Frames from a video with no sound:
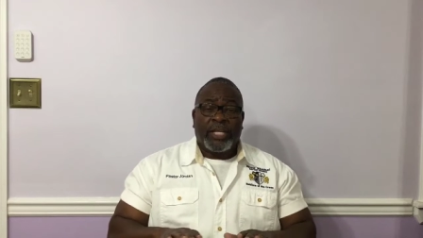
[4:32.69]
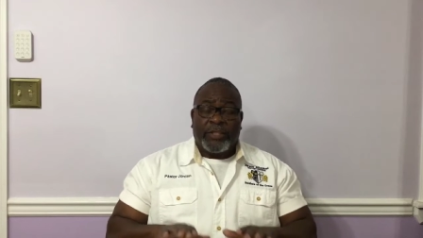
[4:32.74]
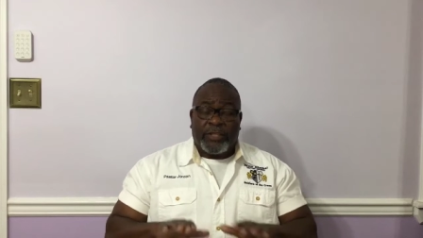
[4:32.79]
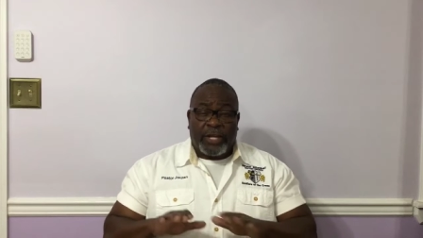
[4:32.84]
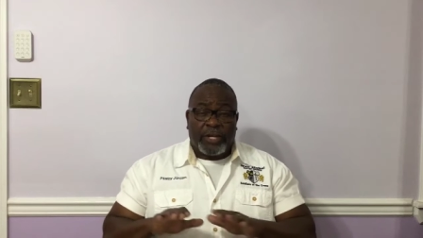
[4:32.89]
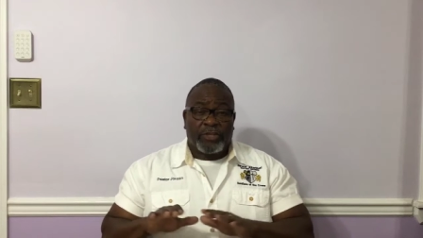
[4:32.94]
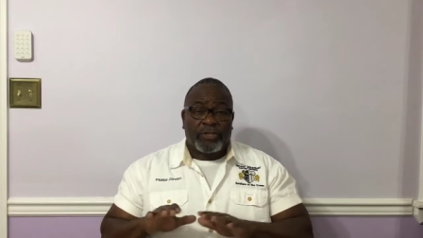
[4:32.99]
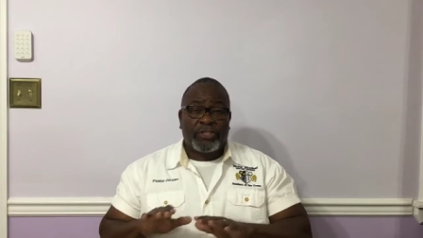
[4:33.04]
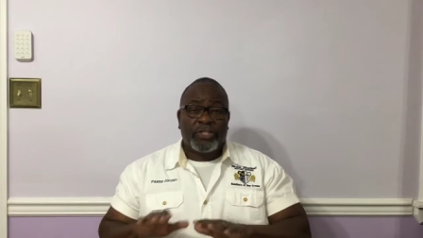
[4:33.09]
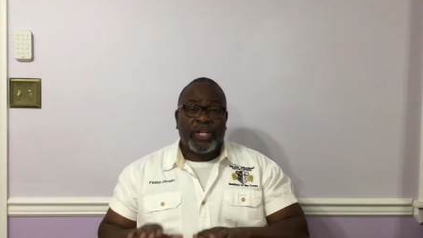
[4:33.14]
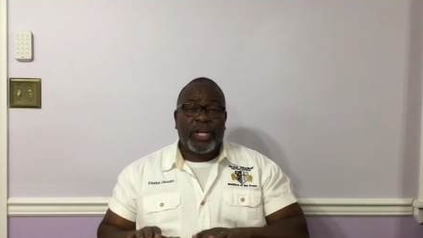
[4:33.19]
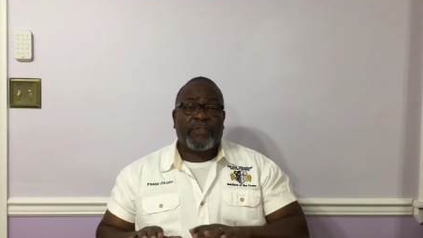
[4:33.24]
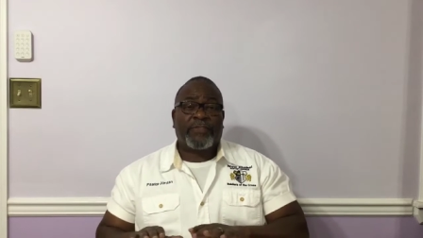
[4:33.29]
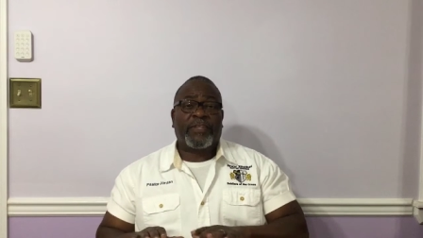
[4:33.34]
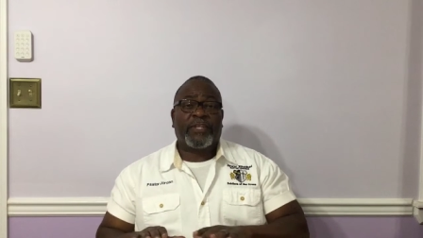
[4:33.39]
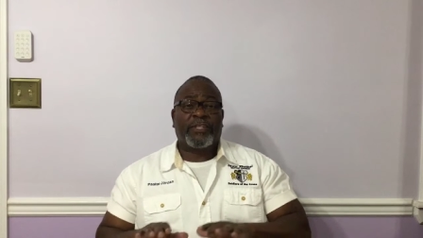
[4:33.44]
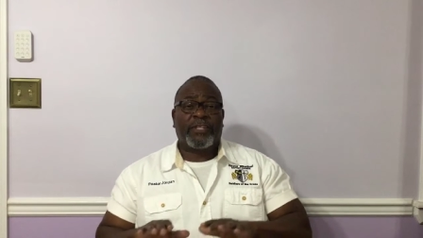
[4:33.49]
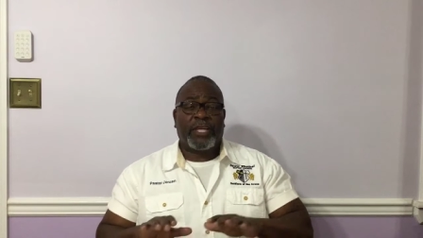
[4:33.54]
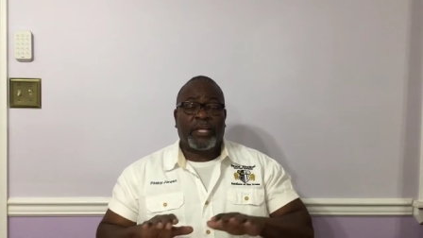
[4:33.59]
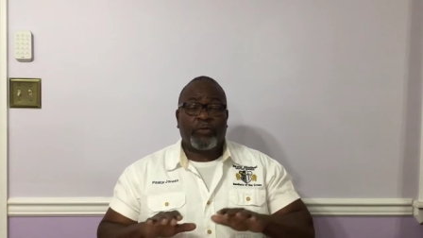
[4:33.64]
There's
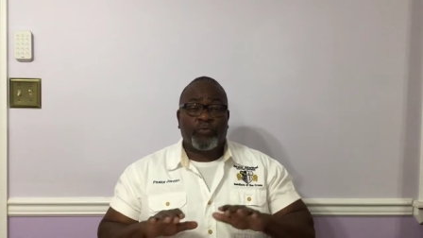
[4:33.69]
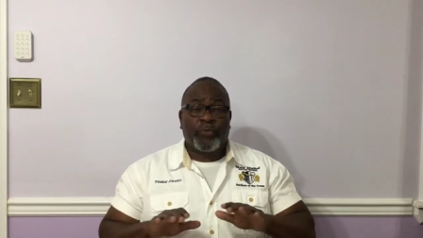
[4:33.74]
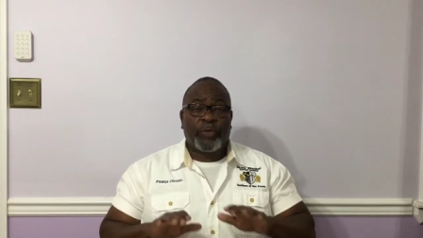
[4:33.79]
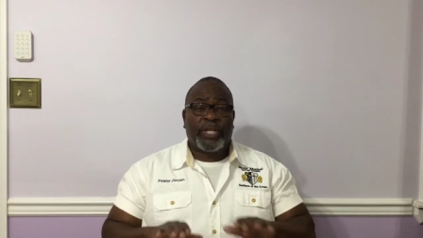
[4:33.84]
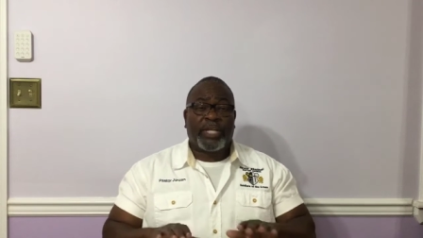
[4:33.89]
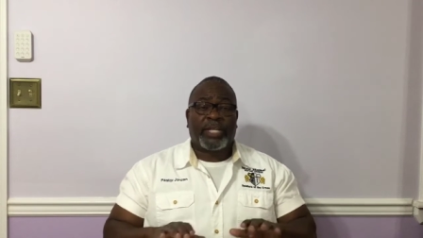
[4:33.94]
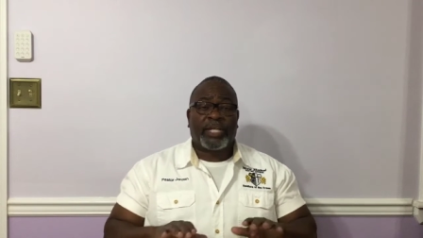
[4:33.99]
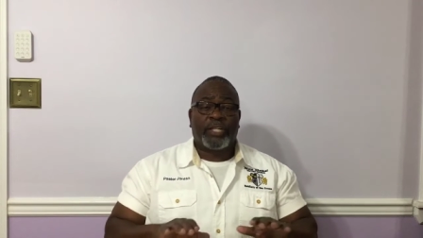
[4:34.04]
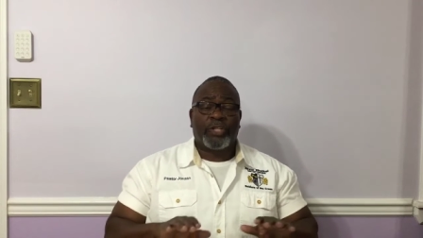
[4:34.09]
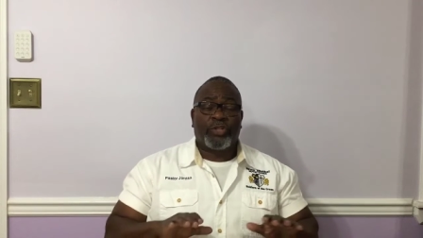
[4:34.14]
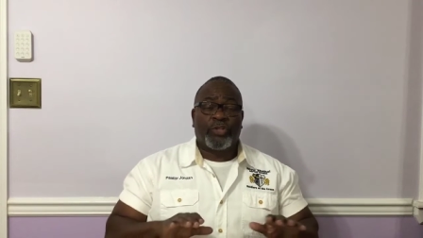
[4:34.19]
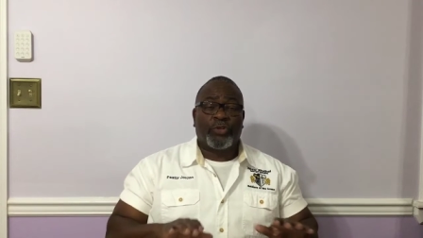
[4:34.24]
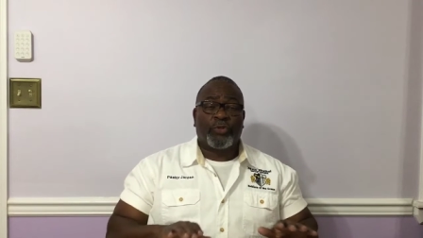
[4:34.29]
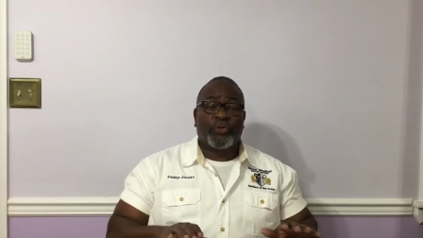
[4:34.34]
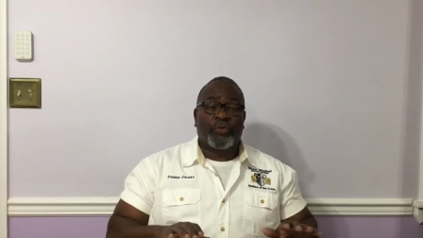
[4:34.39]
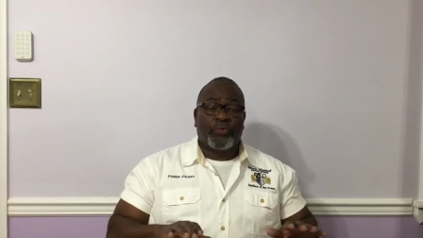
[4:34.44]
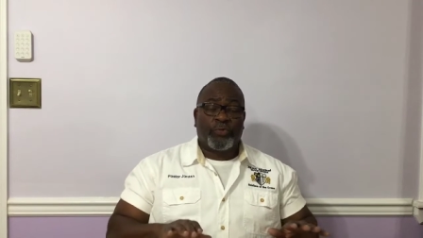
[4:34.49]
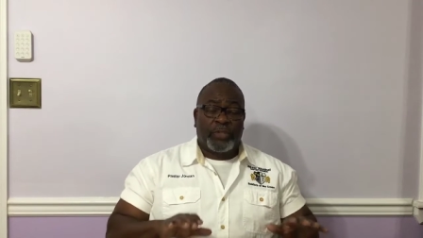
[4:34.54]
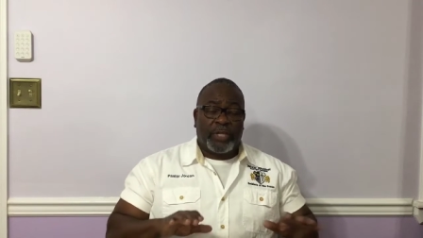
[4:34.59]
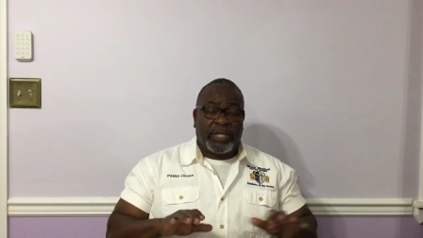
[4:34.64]
nothing that we can
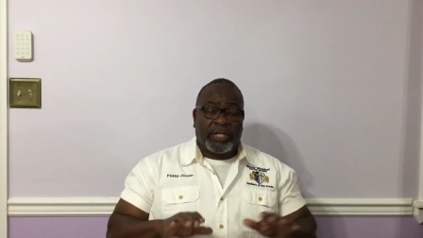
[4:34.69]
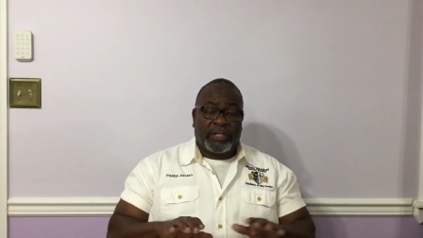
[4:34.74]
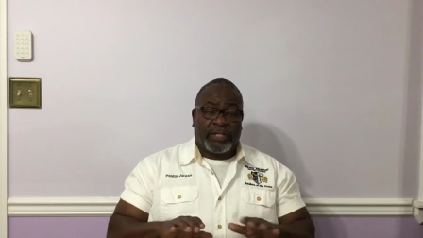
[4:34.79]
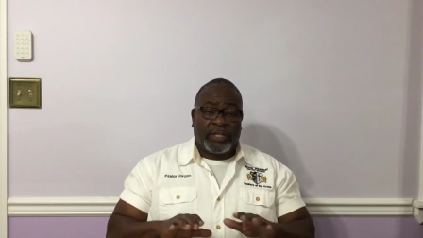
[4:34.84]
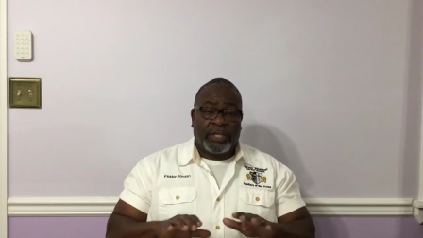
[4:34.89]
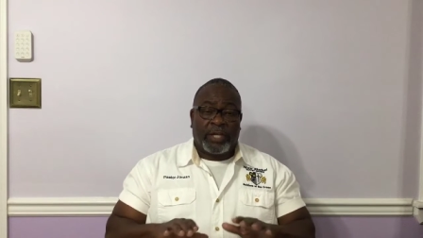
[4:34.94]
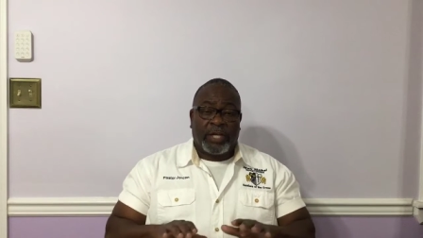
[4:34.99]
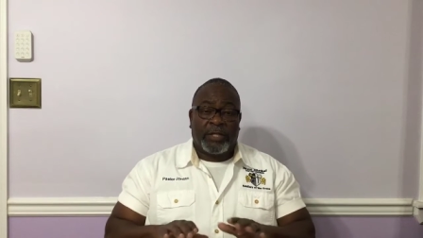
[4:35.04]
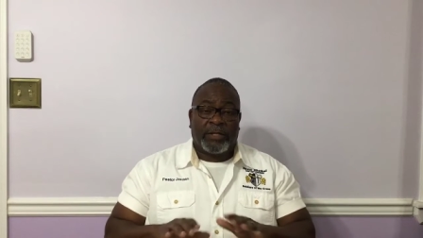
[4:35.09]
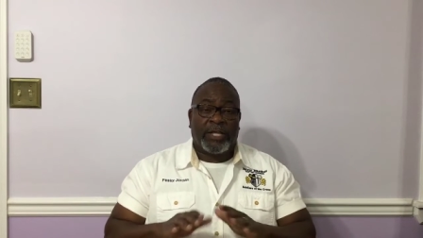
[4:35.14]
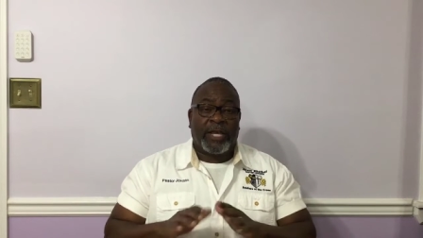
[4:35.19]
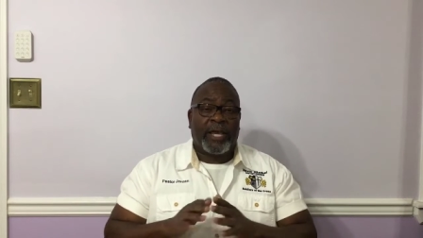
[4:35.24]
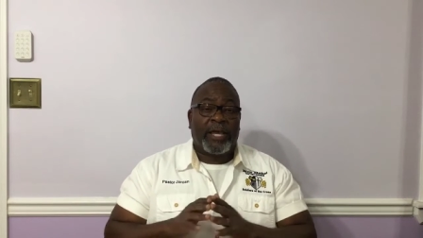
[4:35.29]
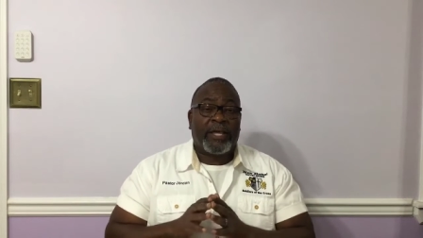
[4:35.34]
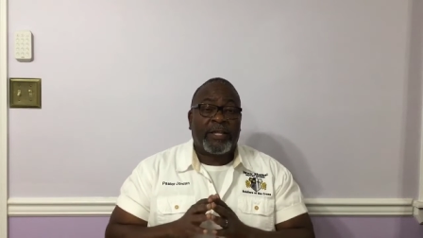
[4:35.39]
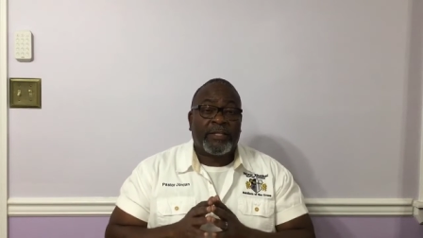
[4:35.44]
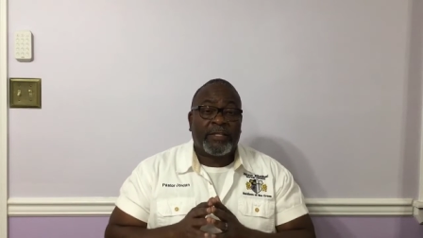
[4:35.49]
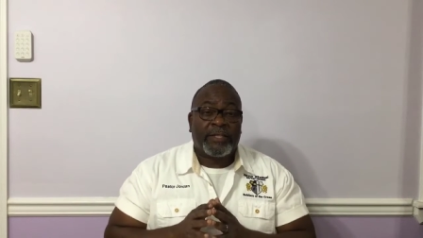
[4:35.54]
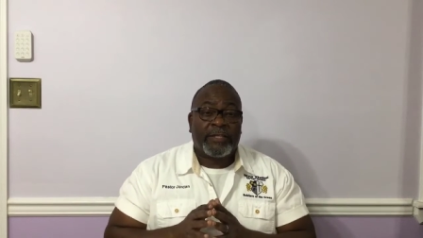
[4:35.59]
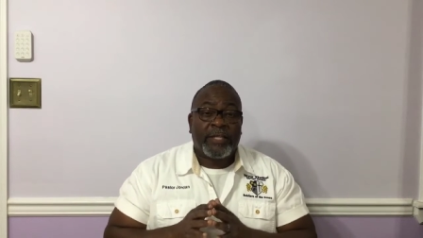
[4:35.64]
do that,
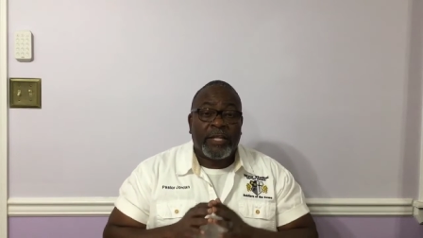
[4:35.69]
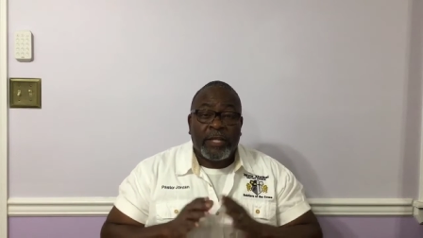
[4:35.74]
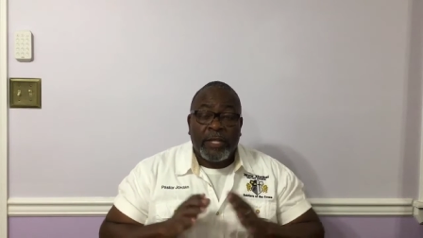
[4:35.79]
that